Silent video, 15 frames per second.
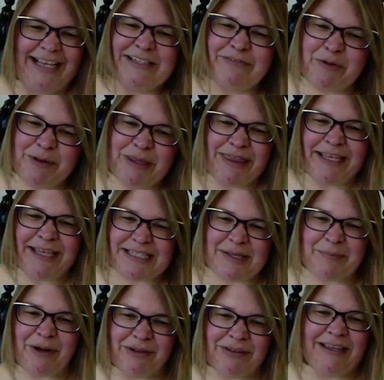Because everyone thinks
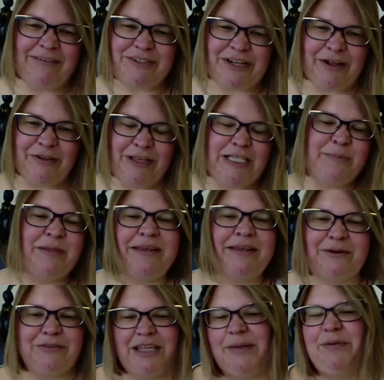about lifestyle things, but they
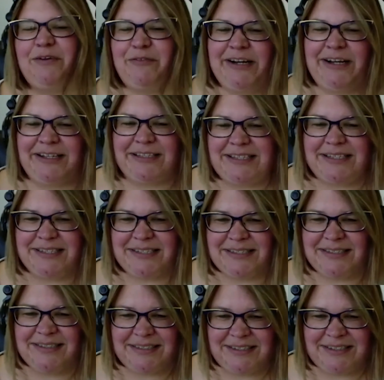don't think about finances.
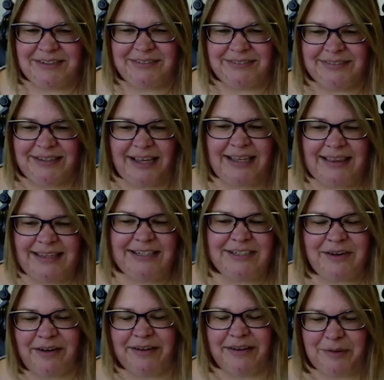So I think
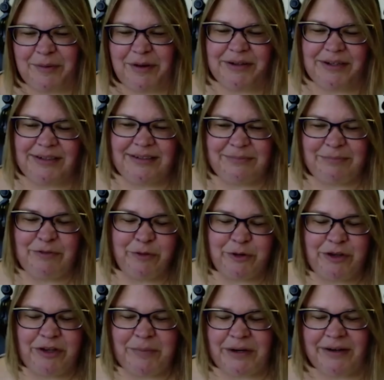talking about it before
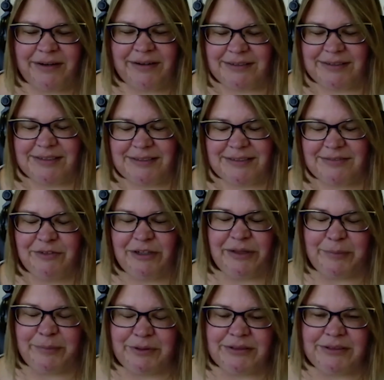you get married is
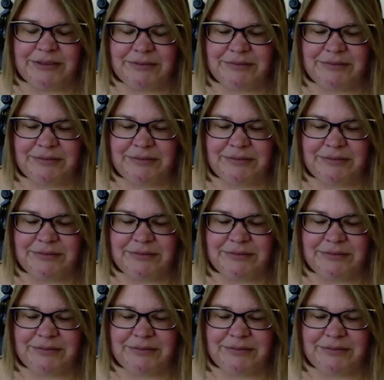really important.